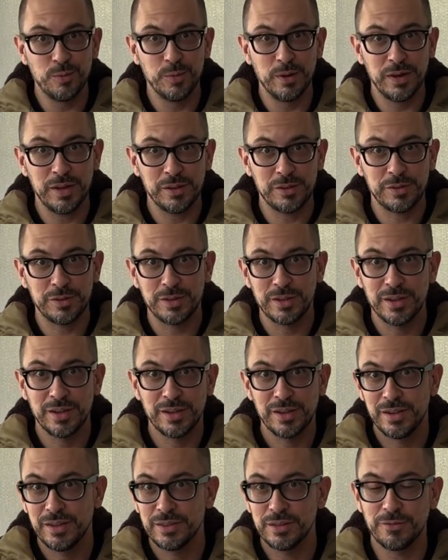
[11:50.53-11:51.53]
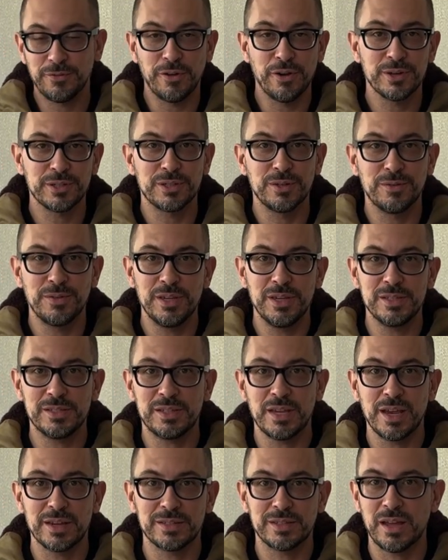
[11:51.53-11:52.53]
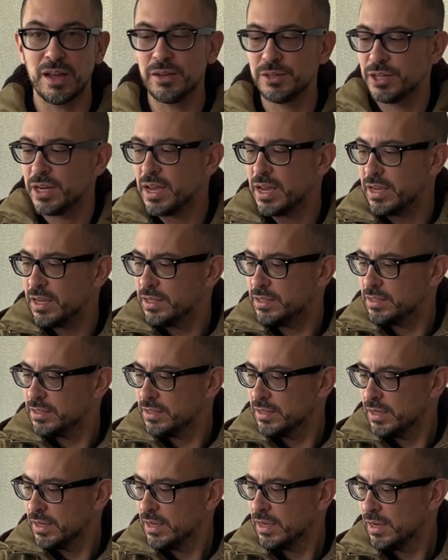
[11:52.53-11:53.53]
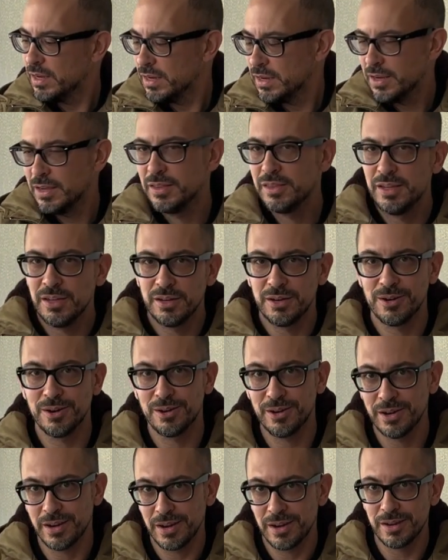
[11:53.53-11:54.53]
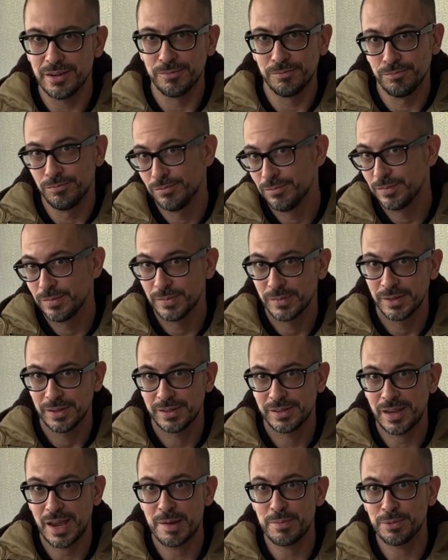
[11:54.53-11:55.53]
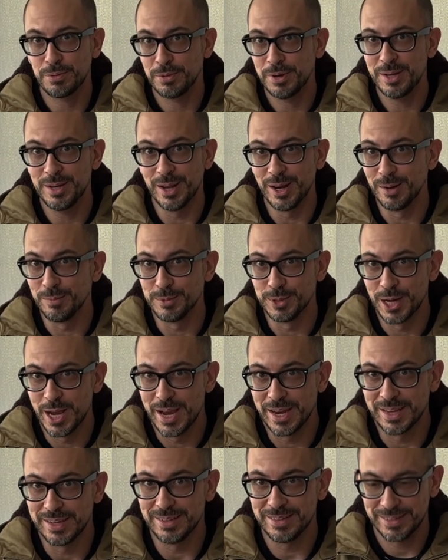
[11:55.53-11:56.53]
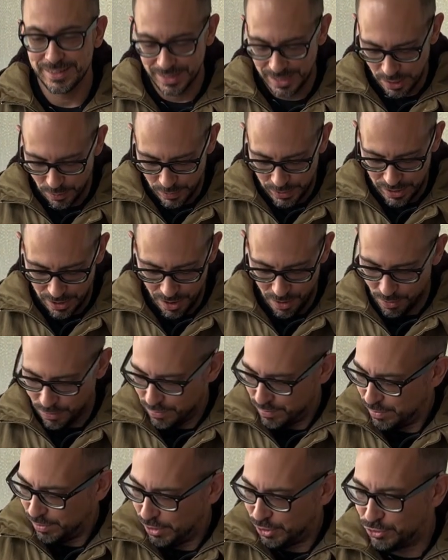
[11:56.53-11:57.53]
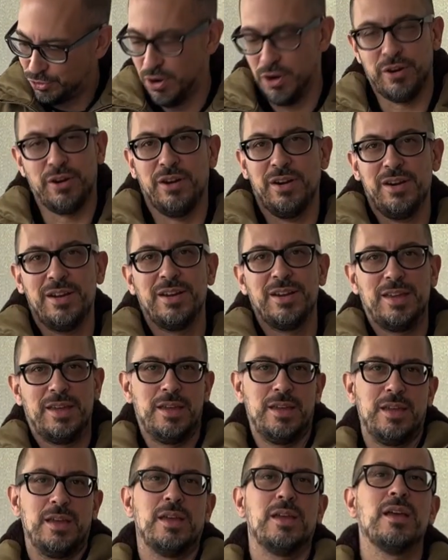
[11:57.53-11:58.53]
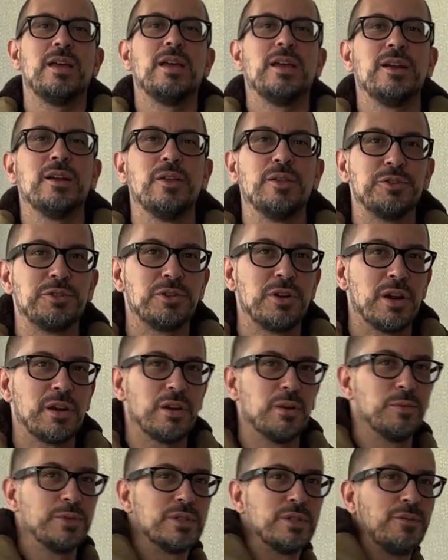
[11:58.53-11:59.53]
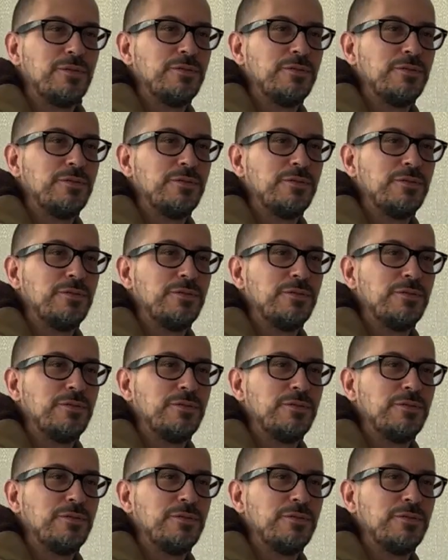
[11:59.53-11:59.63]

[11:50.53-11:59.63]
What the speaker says: with the first of these textile jackets, the enduring Type 3 denim jacket. Here we go, the trucker. You know, the trucker was the